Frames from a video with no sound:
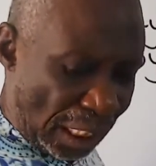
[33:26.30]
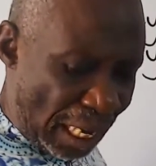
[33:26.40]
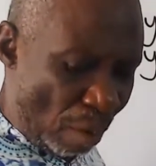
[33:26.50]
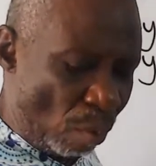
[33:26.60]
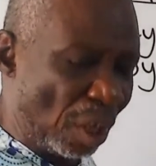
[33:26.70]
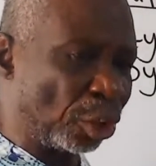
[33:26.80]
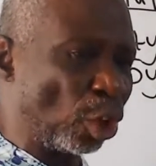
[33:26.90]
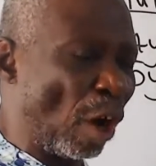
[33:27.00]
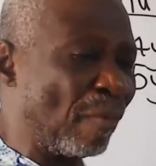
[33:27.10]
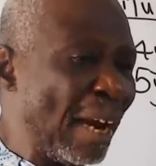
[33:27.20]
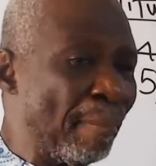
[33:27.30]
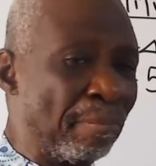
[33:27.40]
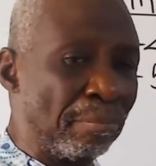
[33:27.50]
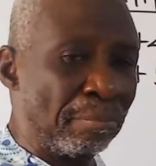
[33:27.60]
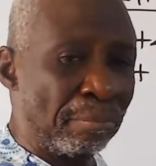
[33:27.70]
Can we solve
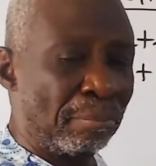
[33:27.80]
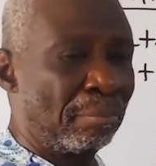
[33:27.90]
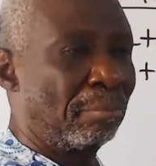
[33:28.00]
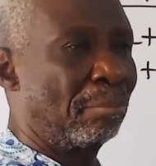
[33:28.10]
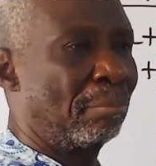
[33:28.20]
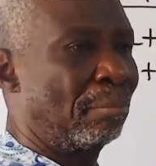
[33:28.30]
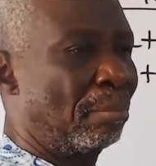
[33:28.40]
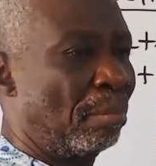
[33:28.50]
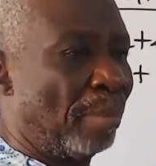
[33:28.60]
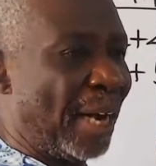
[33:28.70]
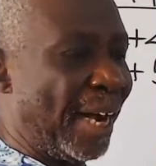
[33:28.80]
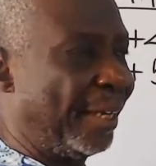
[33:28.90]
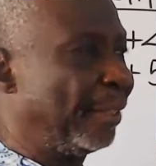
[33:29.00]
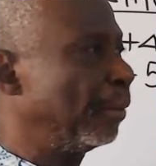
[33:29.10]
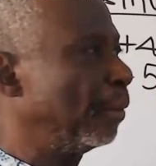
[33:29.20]
them
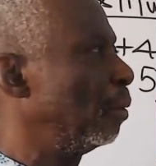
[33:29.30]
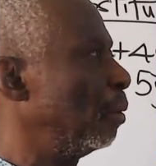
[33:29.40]
by